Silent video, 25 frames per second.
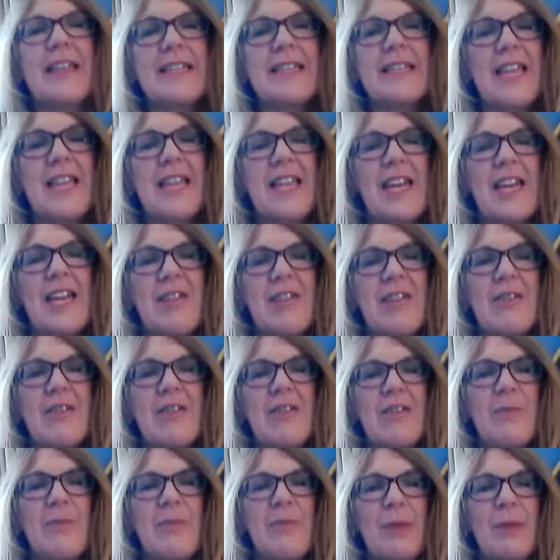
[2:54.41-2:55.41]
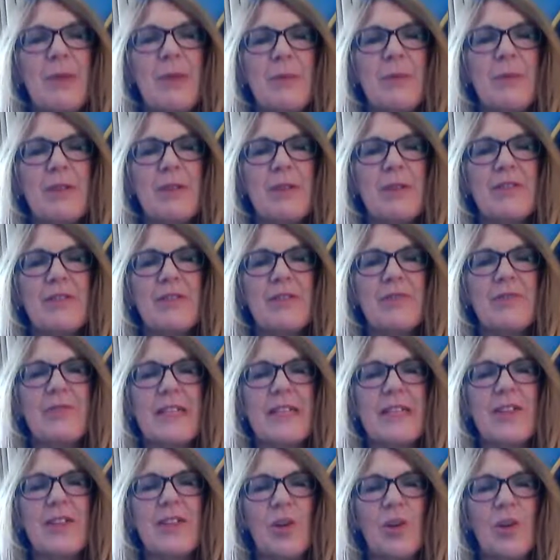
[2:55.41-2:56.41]
getting to hear people
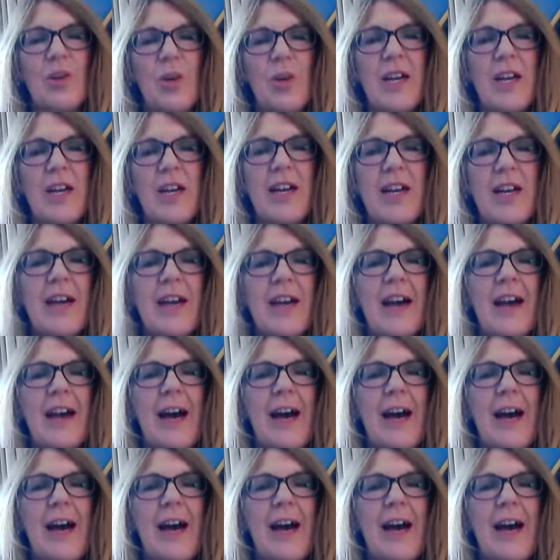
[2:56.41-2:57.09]
reading their work,